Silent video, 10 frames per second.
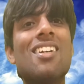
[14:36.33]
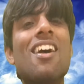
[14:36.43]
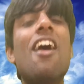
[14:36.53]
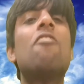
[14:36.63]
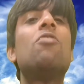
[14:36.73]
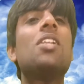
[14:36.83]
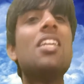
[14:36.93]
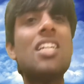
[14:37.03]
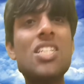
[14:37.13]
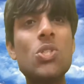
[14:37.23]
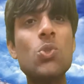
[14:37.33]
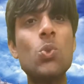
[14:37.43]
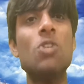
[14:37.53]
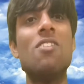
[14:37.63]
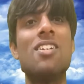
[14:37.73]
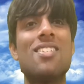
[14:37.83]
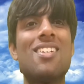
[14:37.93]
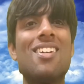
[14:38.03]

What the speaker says: everything is universe.